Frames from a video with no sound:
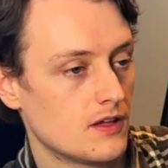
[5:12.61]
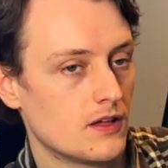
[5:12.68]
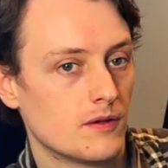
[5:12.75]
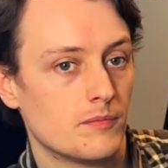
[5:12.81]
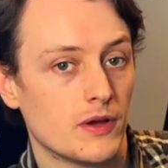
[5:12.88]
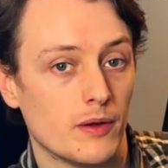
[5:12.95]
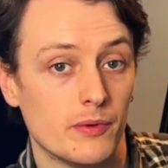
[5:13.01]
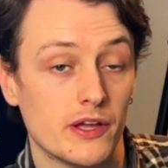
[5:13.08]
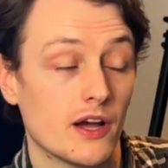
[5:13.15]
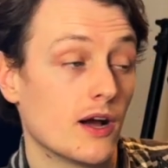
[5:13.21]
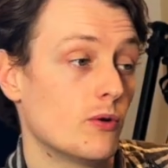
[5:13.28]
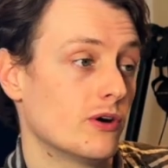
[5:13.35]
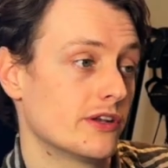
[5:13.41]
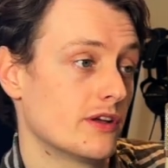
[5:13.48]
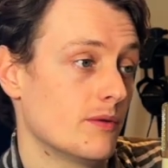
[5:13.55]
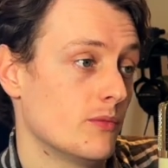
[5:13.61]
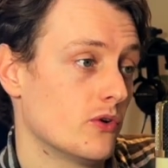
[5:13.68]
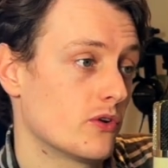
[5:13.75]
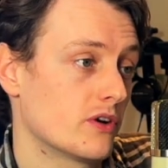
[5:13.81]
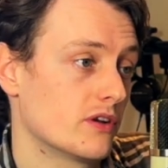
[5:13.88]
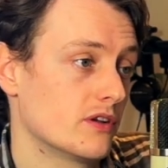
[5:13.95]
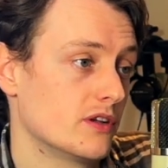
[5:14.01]
Maybe I want a
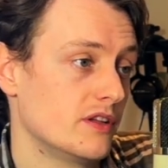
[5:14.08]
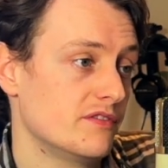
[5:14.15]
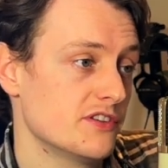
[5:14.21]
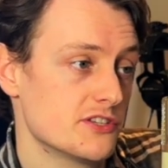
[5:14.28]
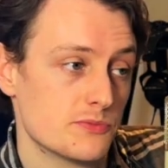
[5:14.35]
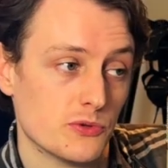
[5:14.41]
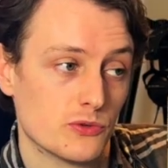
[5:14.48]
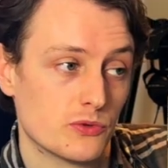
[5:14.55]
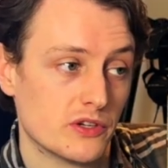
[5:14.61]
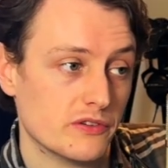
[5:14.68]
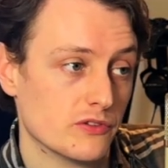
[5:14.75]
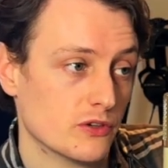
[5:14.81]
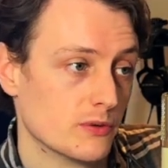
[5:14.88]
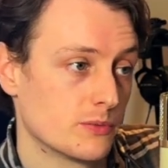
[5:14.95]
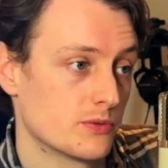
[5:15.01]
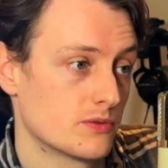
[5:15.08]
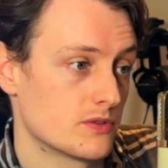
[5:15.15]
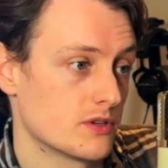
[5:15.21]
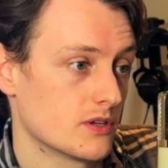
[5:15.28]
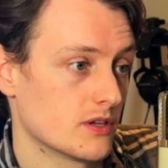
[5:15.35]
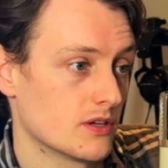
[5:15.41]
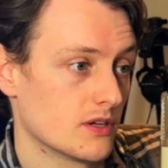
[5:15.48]
more invisible reverb.
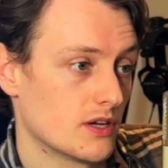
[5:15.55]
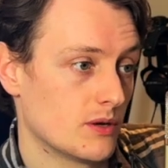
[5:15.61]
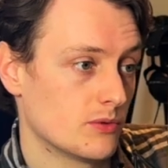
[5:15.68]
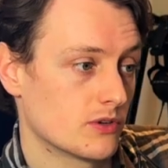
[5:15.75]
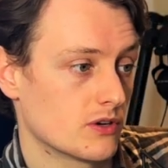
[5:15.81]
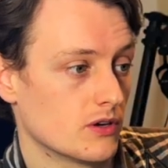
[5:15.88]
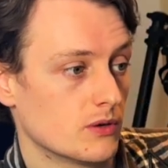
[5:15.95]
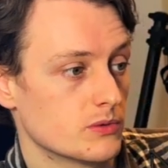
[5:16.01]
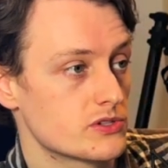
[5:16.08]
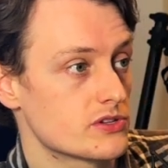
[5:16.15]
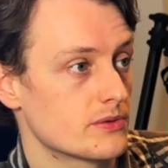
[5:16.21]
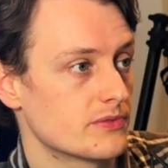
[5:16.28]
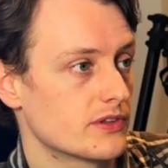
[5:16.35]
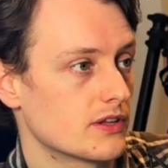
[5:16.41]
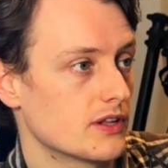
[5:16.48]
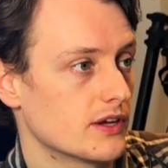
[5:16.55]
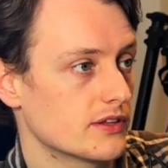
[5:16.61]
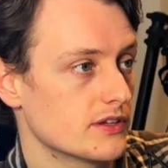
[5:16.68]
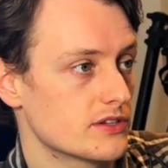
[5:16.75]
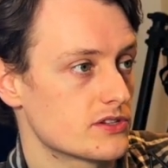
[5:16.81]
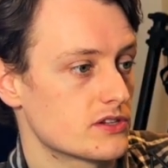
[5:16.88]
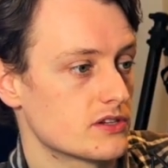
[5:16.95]
I will go with something like
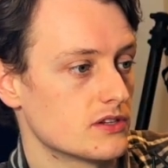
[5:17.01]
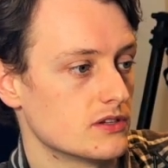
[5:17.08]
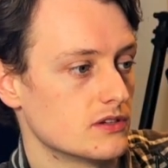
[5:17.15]
this.